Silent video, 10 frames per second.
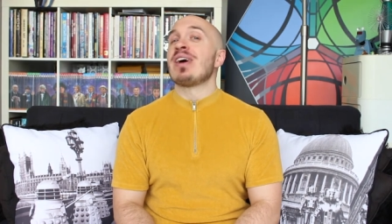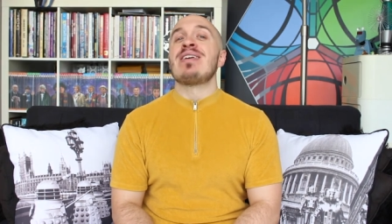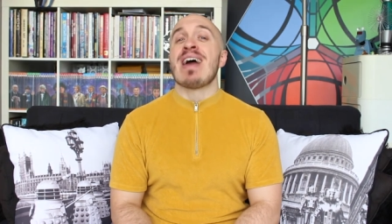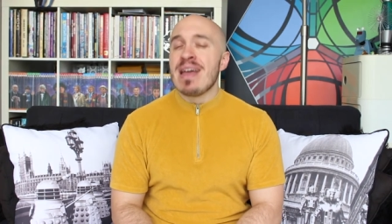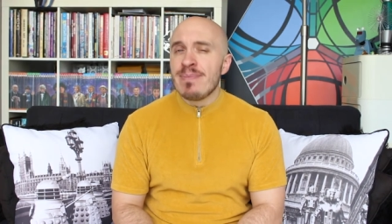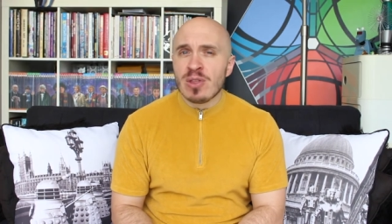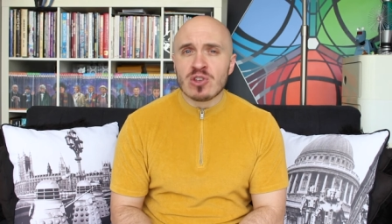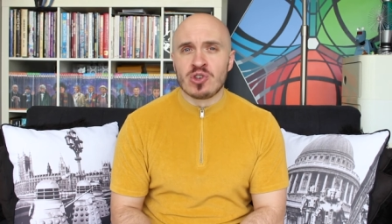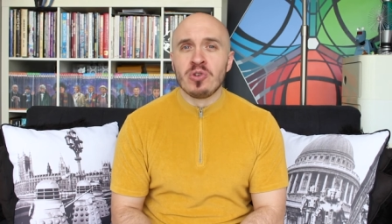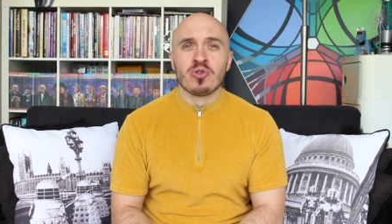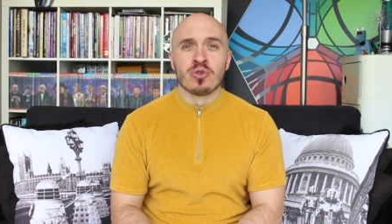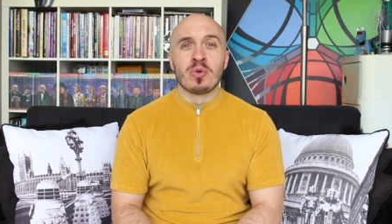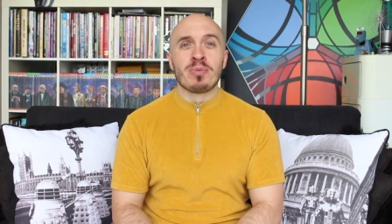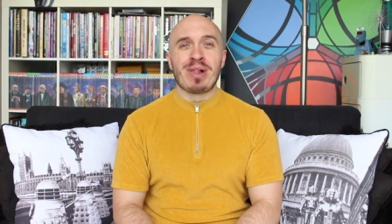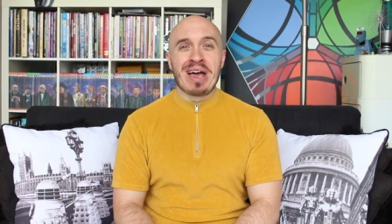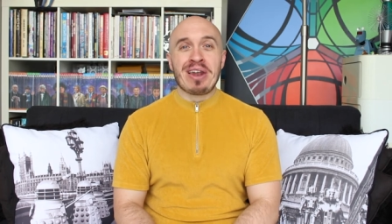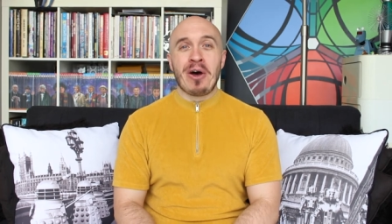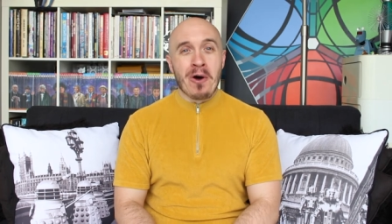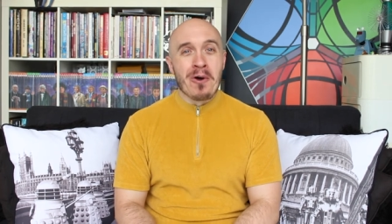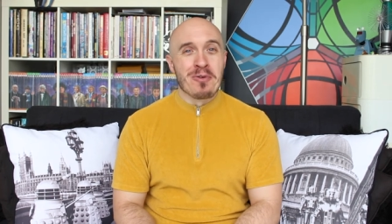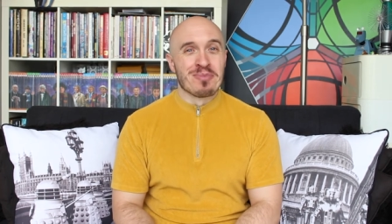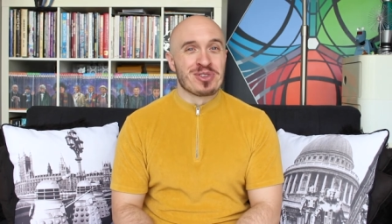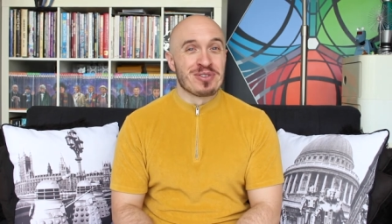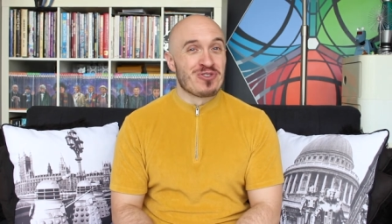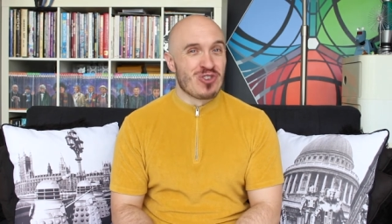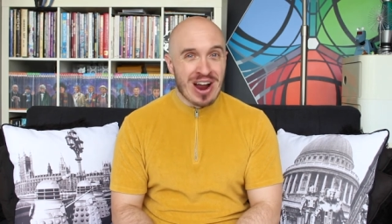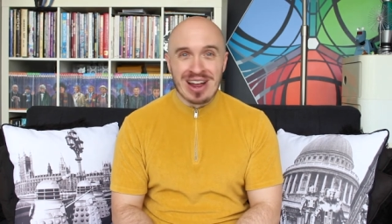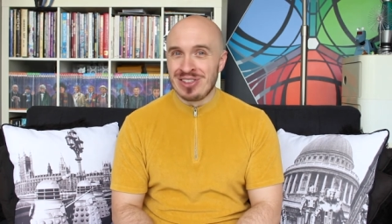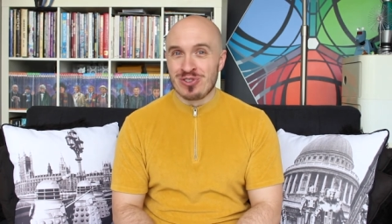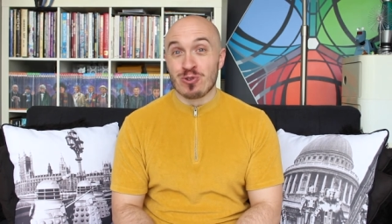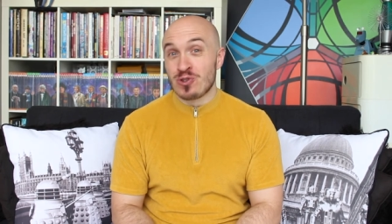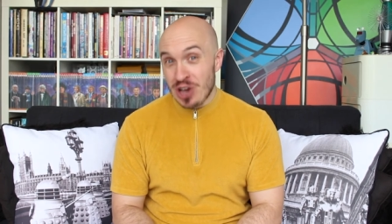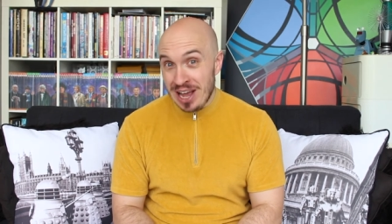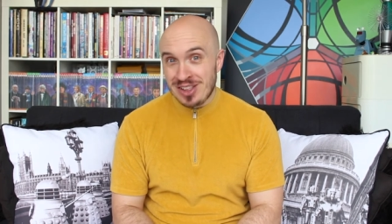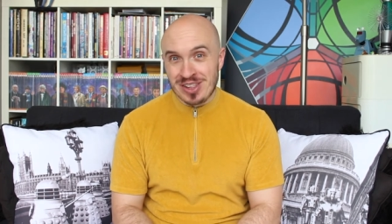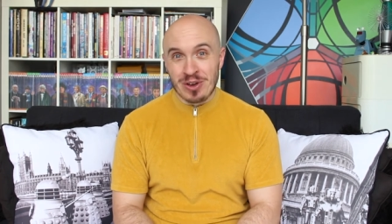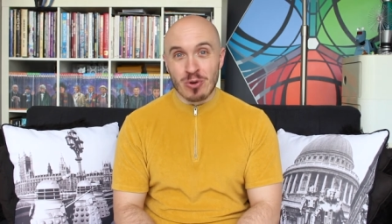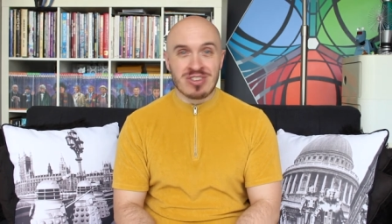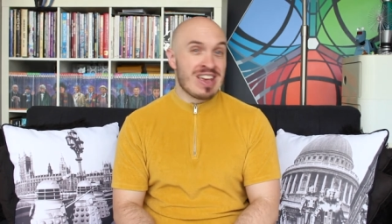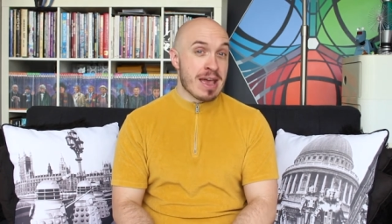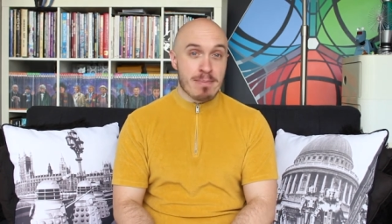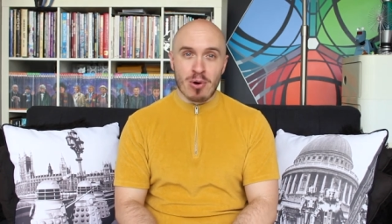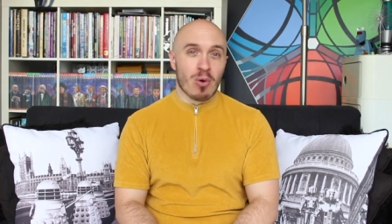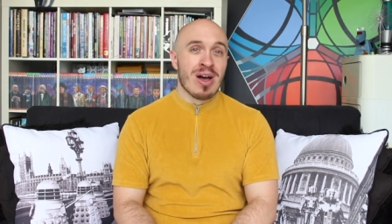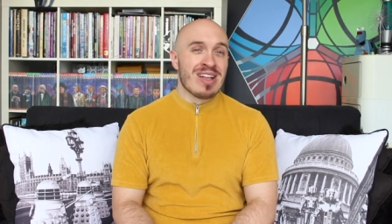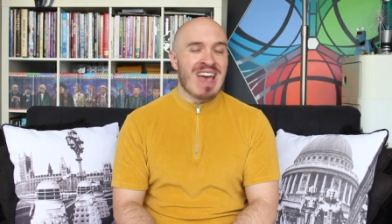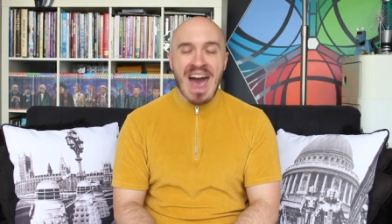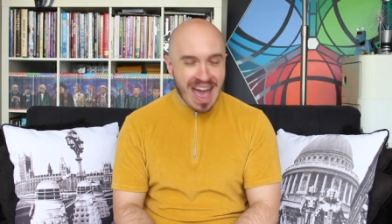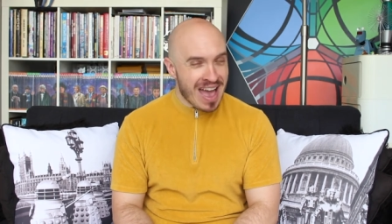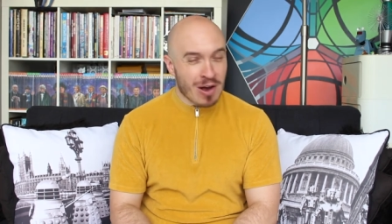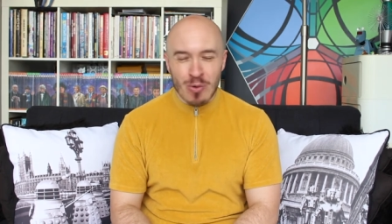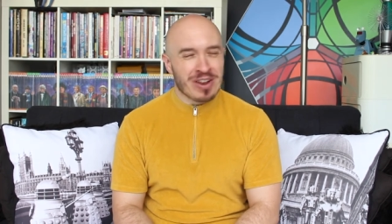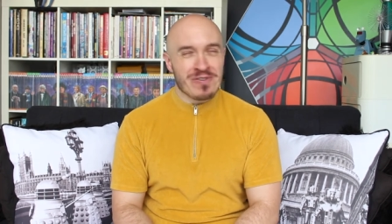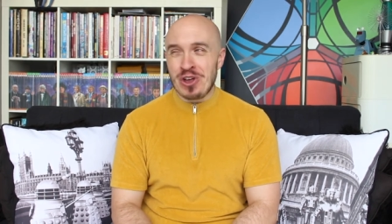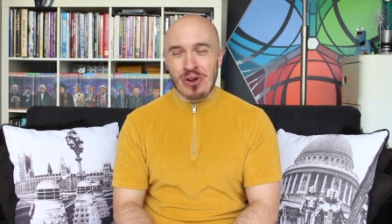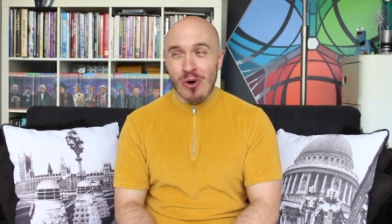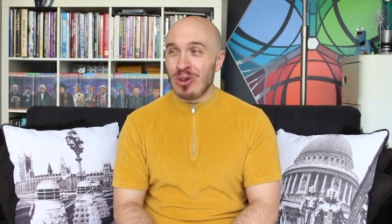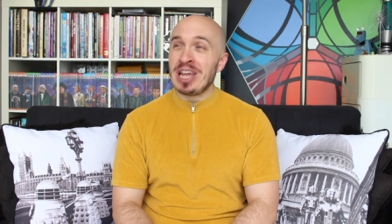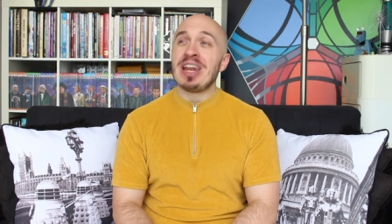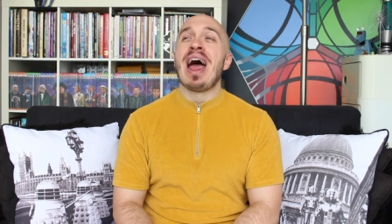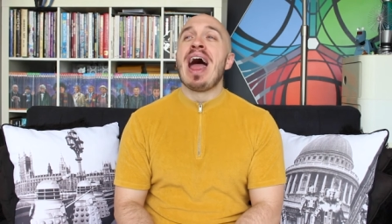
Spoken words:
a game that children would play at home, sort of trains or chasing or tip or tag, whatever you call it,